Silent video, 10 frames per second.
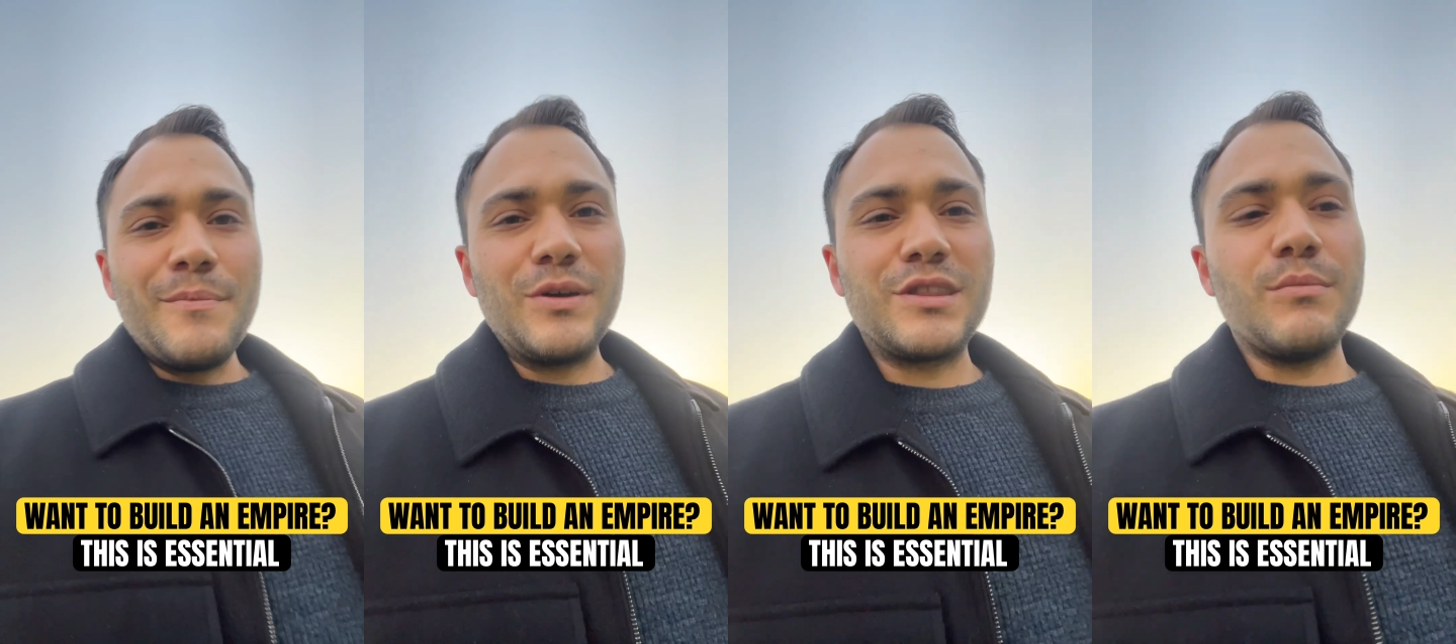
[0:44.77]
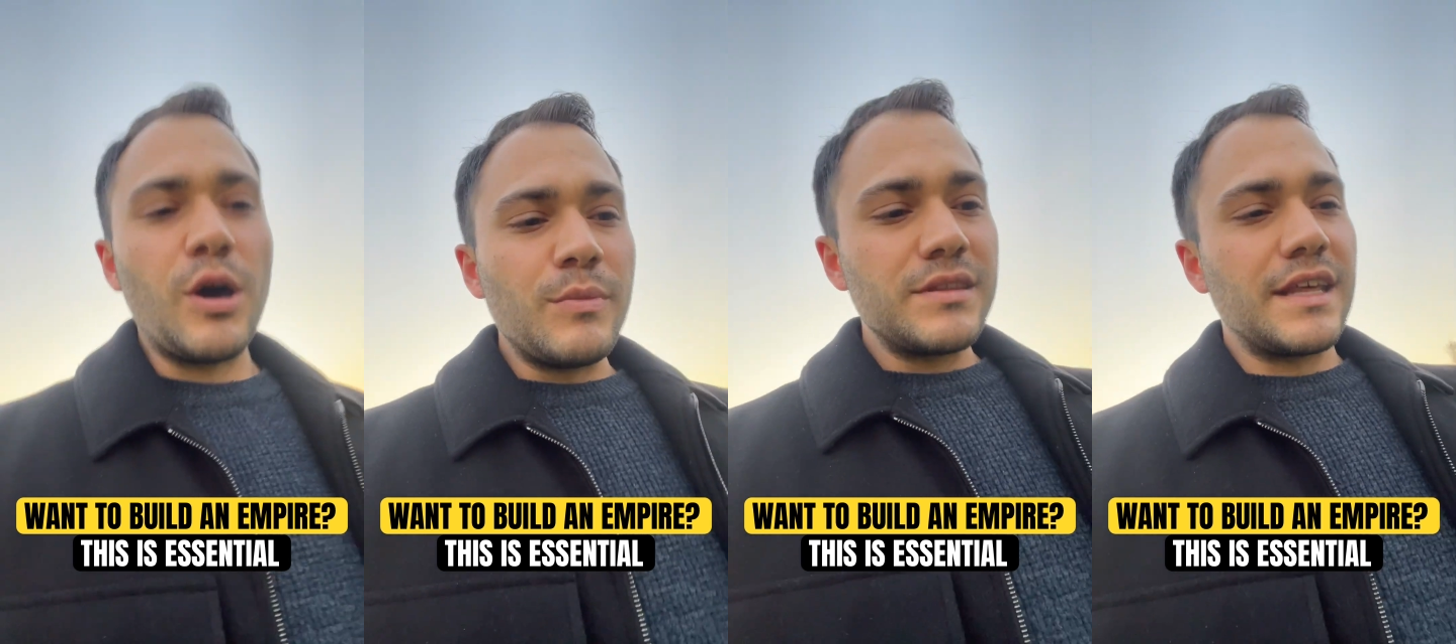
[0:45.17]
but the
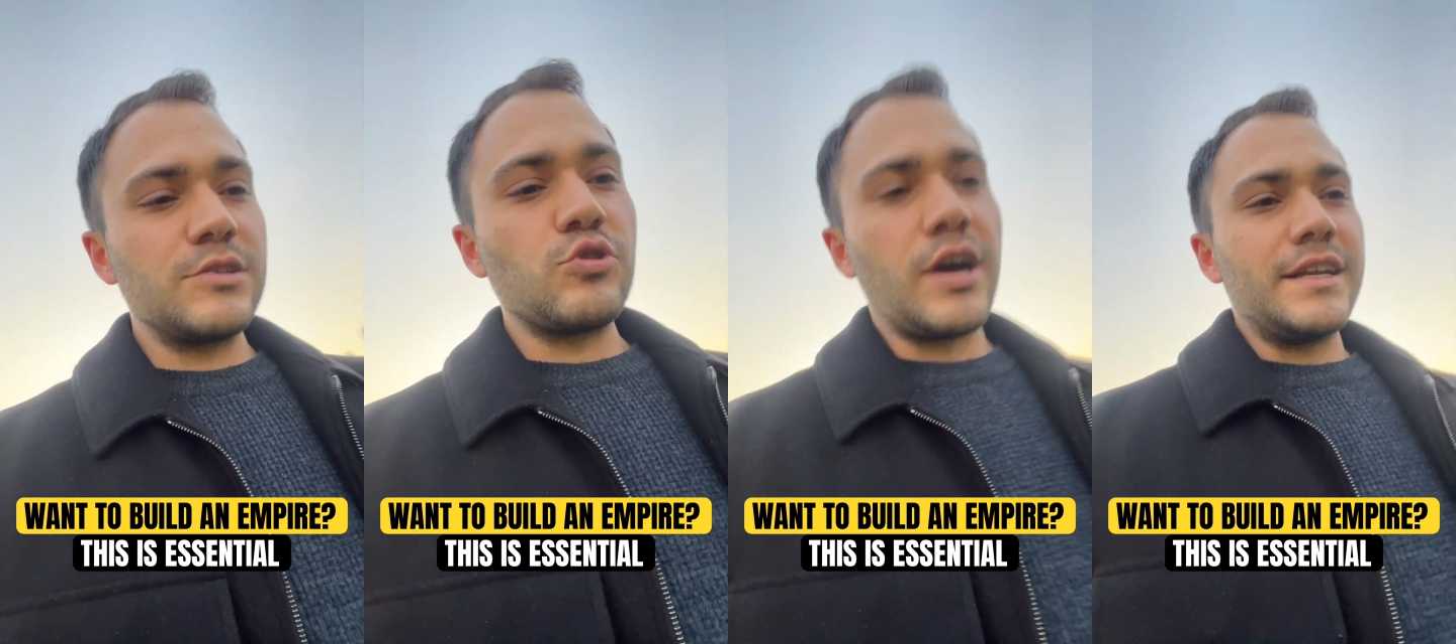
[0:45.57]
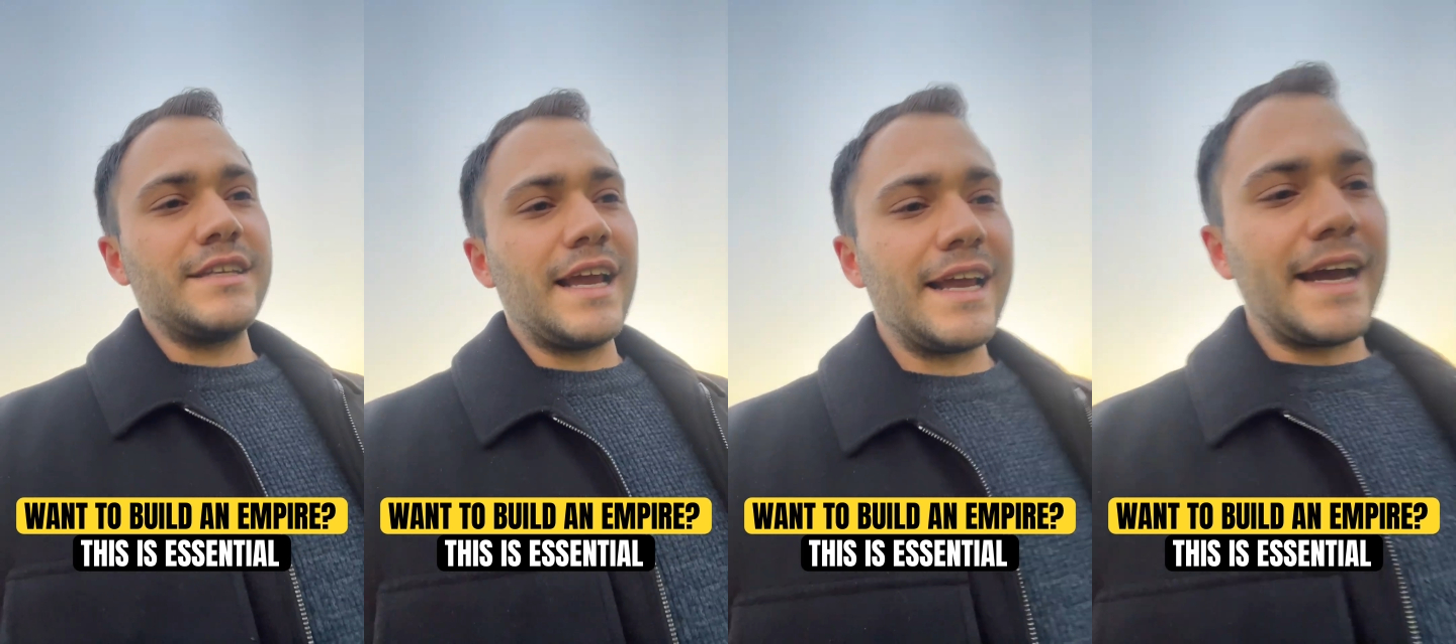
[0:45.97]
moment they try
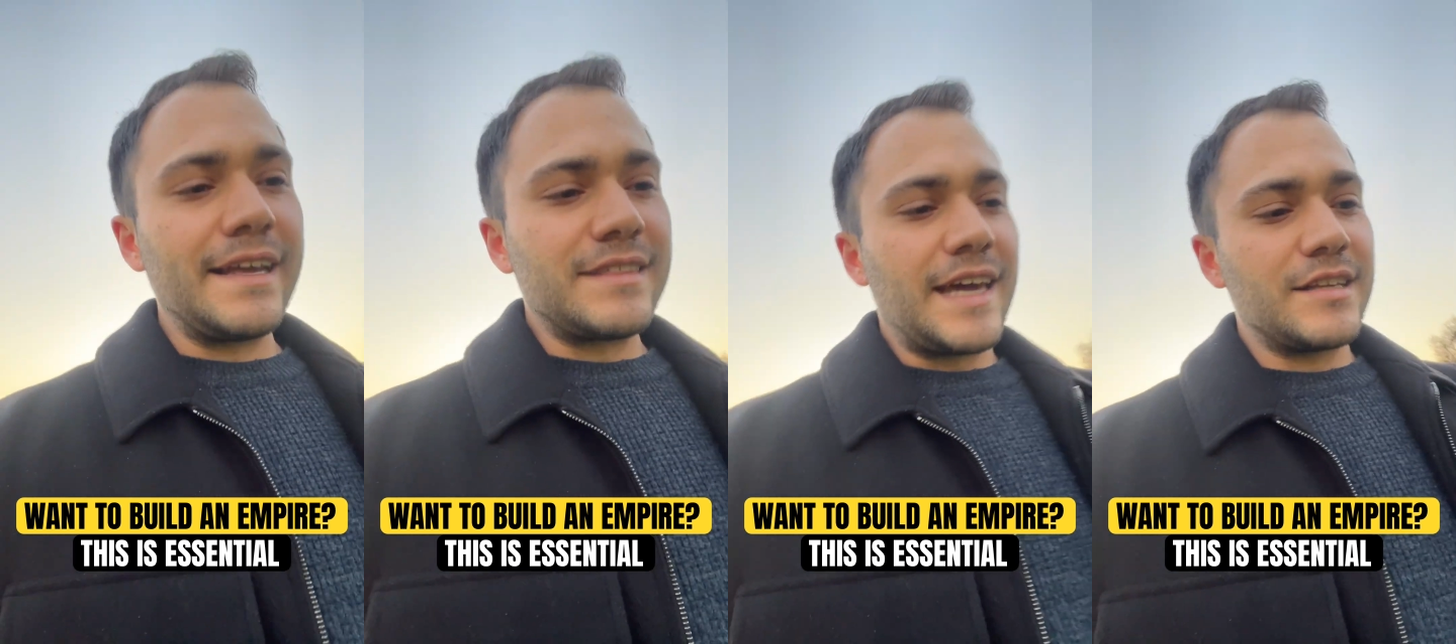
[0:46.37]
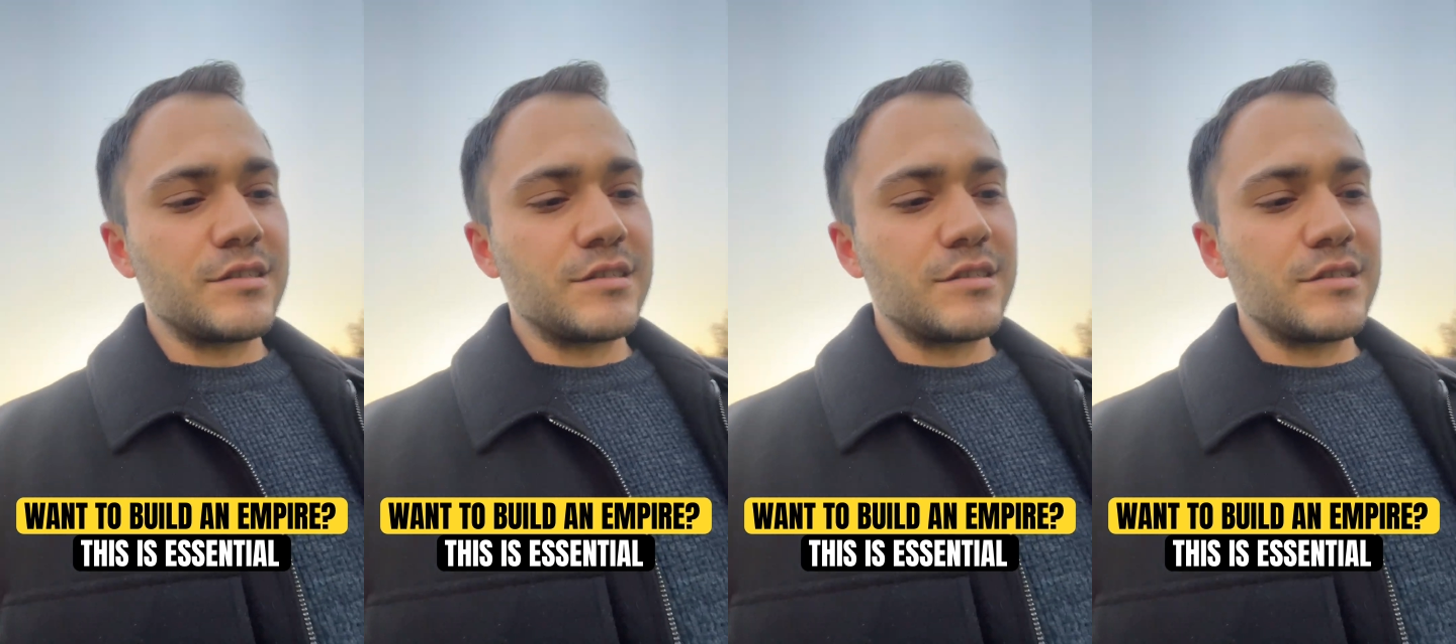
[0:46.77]
and delegate that,